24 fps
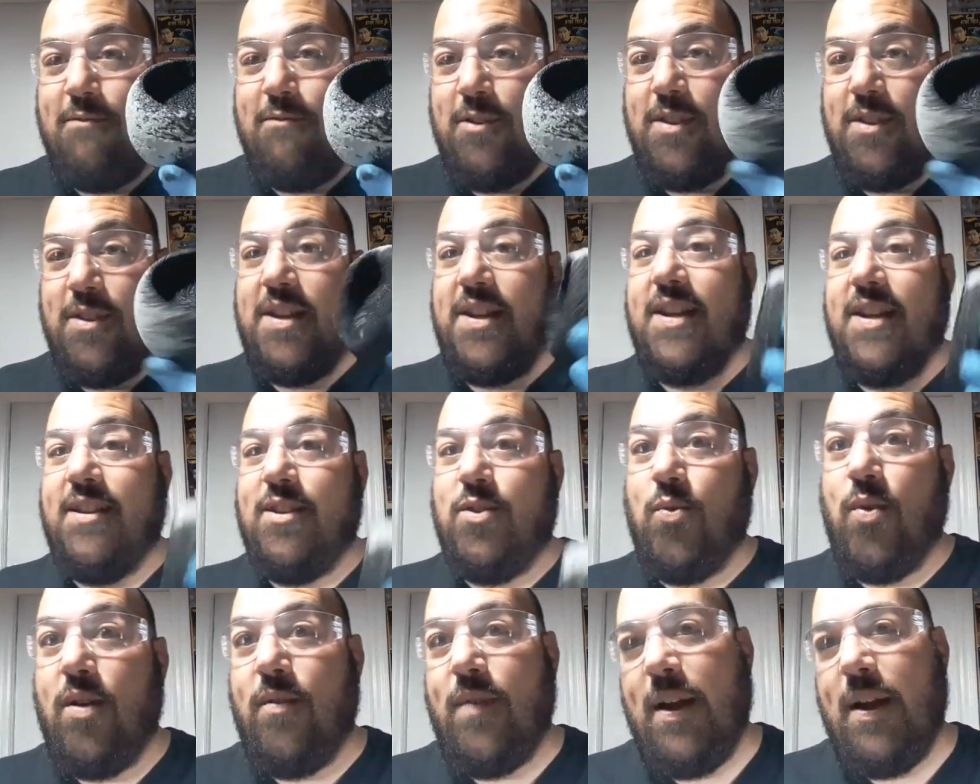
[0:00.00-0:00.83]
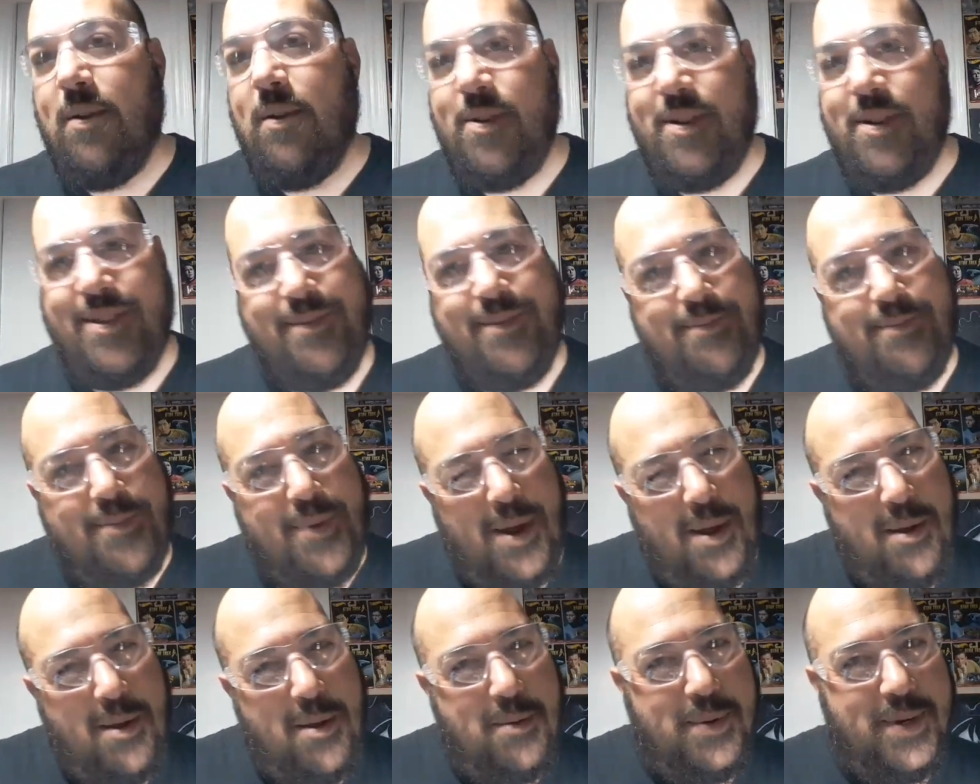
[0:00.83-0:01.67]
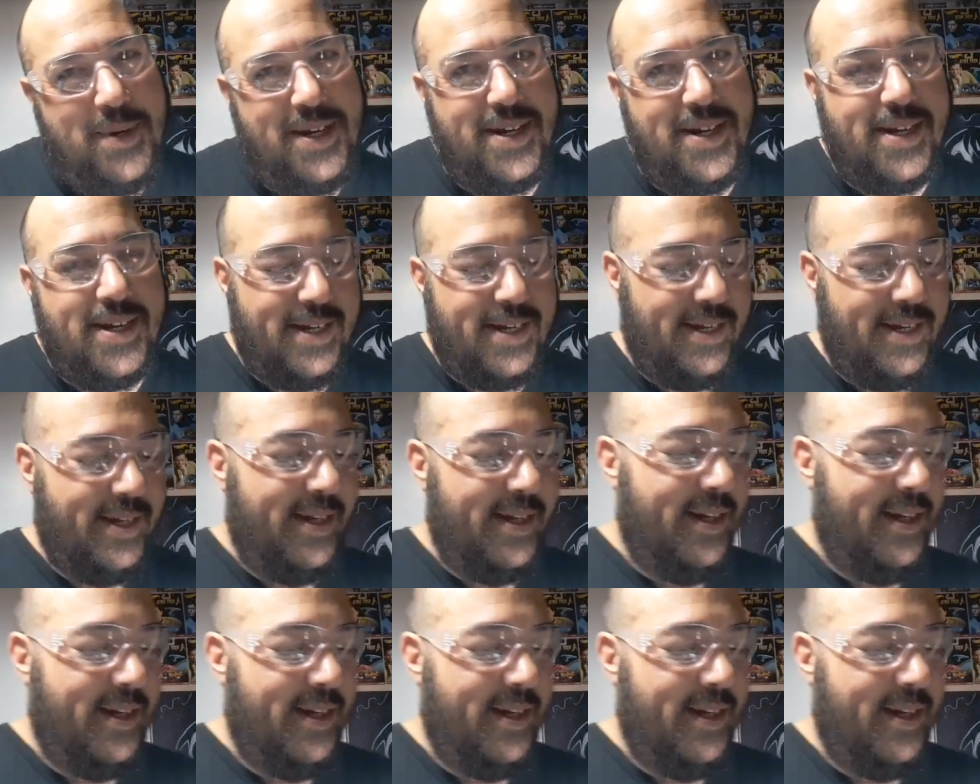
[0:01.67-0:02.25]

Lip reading: for the next 12 hours? Probably not.